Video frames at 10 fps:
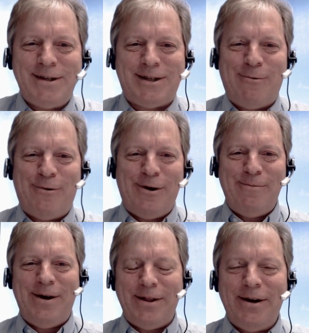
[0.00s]
missed the
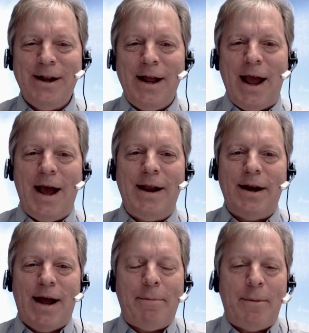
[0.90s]
warm weather. And
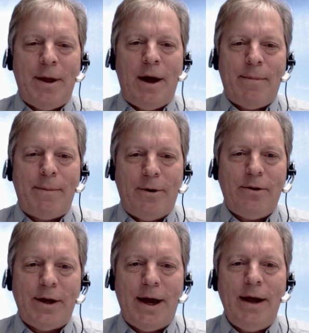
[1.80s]
it happened to be on my
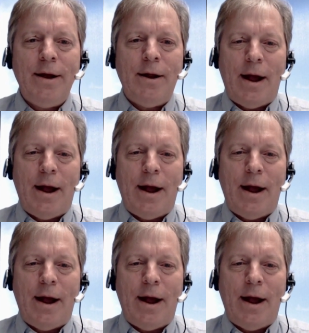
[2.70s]
birthday.